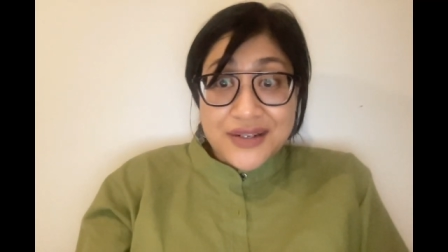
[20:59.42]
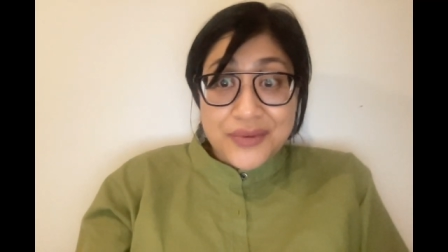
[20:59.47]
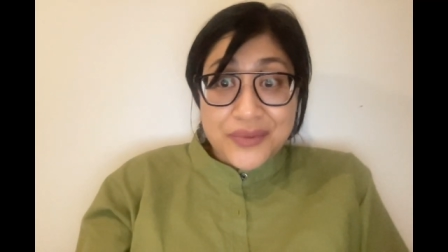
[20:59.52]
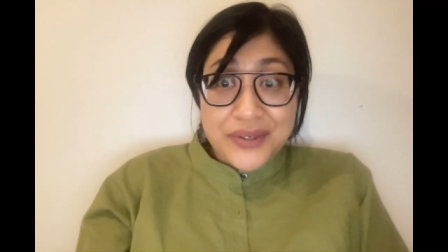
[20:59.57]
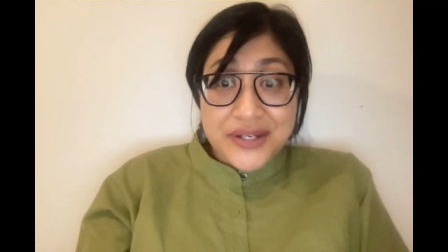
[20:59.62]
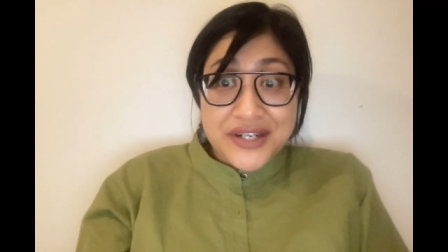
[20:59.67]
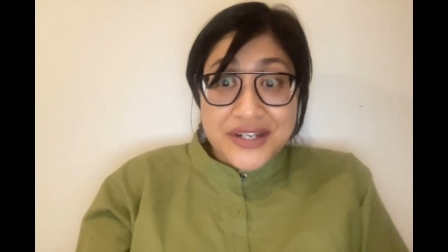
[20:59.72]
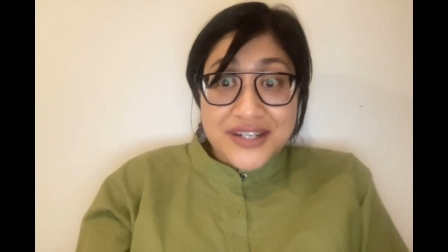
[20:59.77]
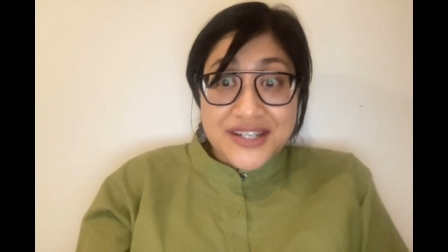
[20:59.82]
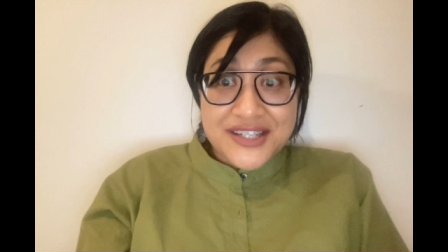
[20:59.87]

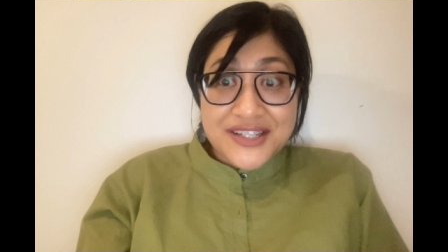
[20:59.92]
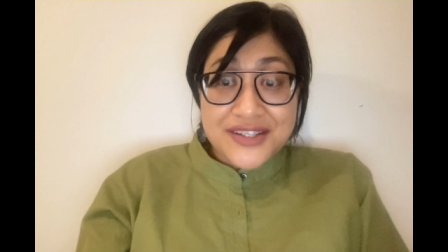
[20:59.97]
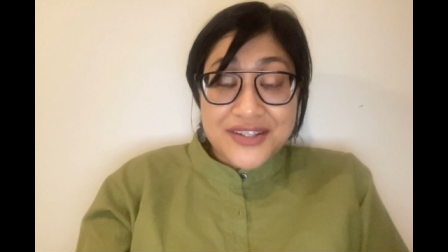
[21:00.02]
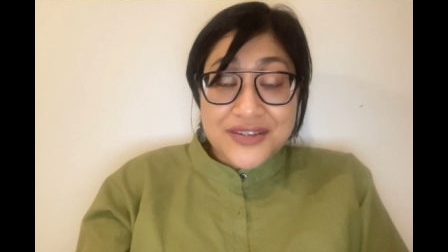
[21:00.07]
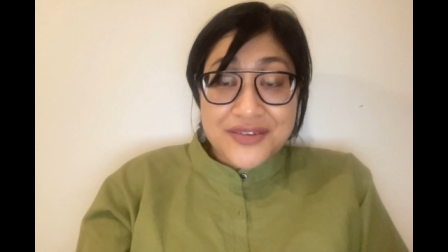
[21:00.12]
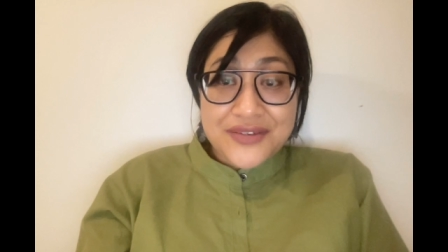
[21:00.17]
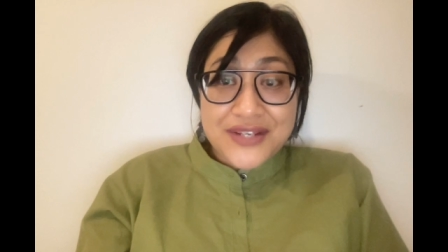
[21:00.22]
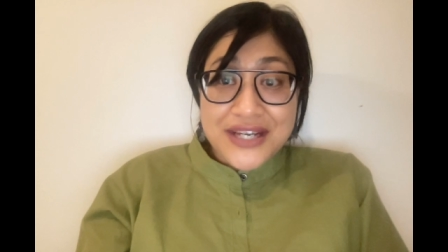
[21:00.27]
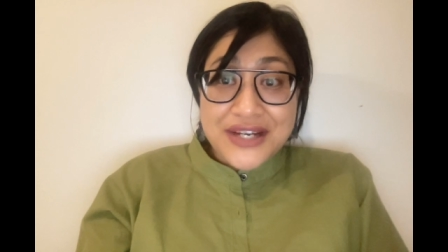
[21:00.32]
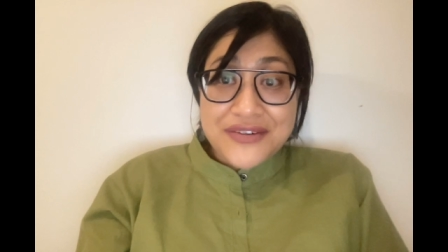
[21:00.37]
Where, you
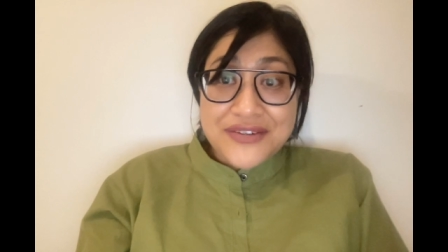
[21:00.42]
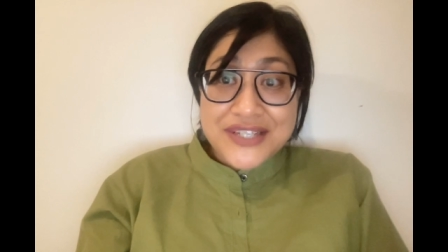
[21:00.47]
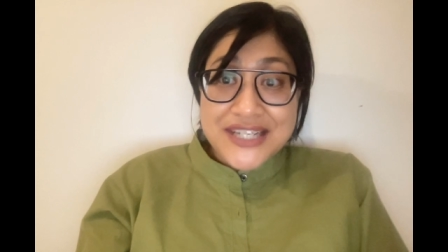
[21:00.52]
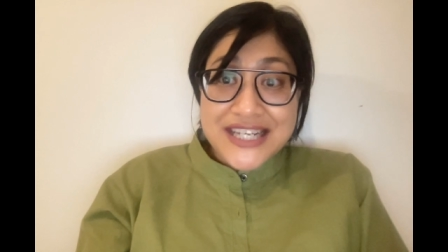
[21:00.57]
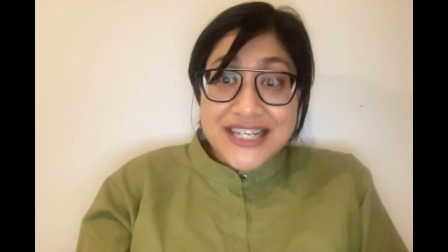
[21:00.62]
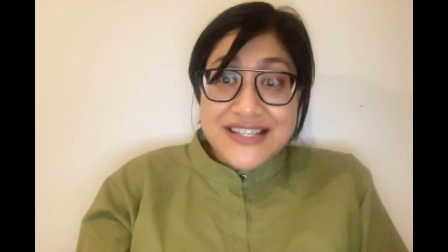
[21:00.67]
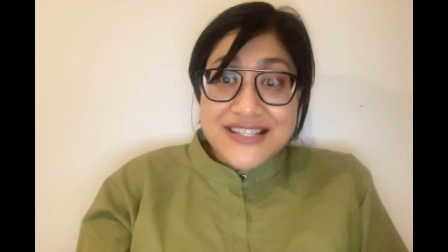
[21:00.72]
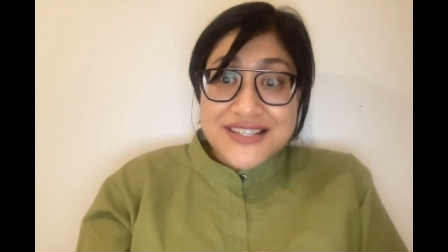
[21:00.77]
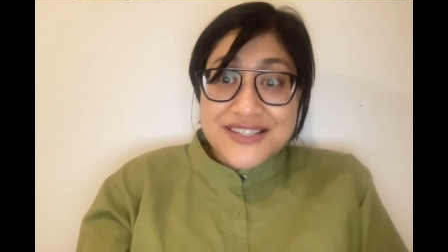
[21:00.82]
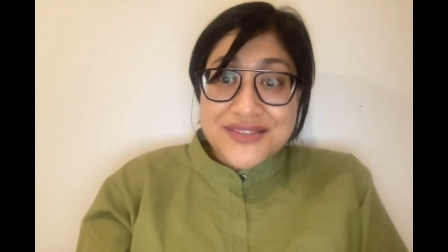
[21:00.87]
know,
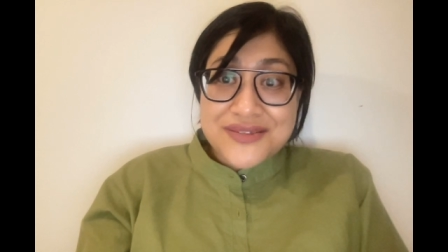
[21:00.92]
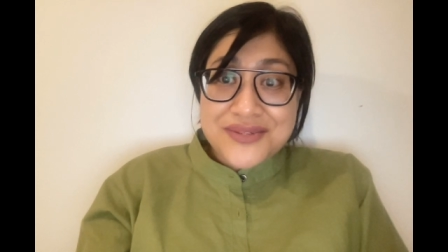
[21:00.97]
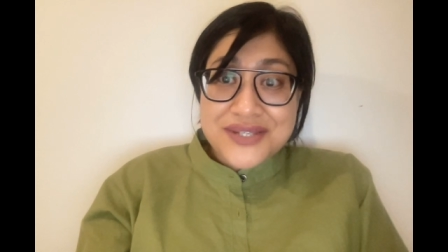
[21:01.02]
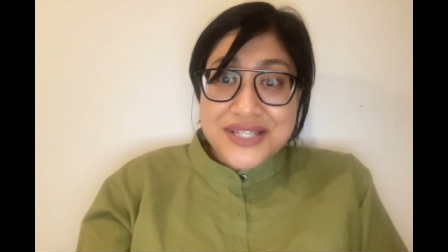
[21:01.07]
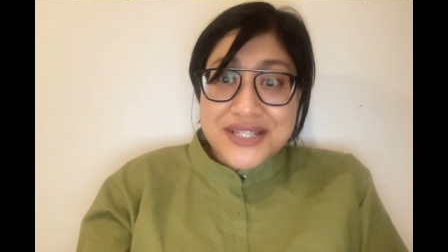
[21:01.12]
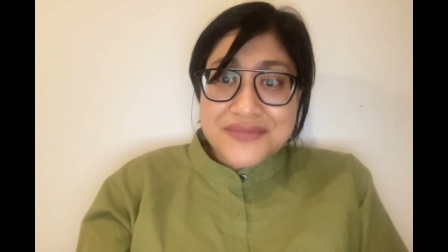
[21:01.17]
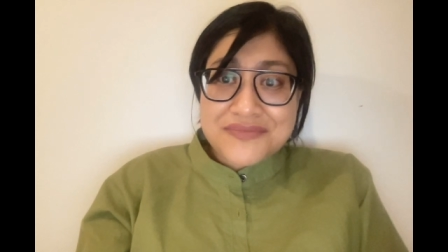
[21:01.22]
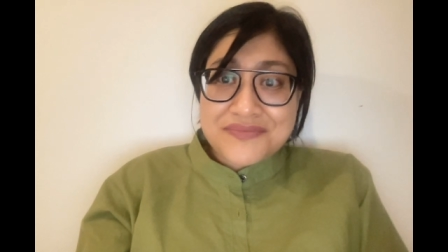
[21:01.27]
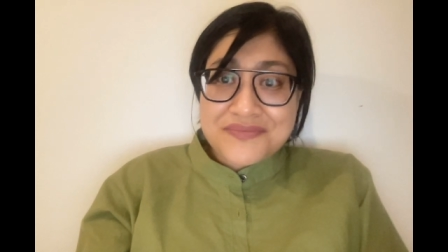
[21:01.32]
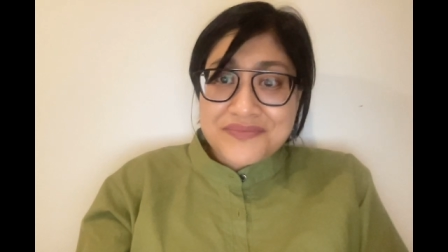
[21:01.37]
nowadays you
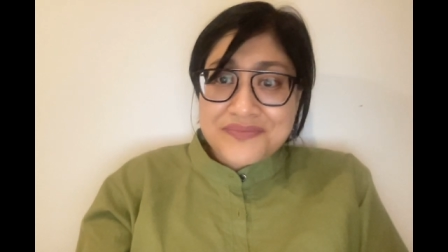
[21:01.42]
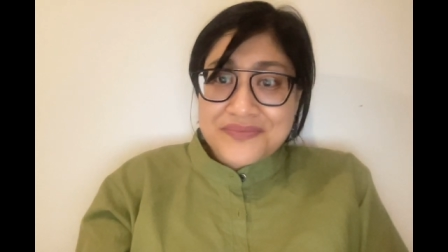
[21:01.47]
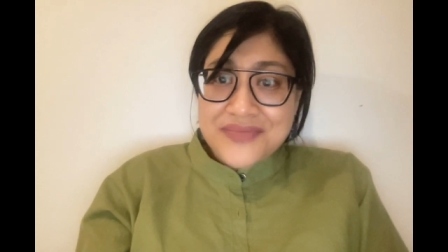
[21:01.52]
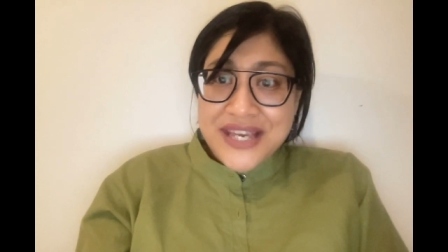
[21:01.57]
can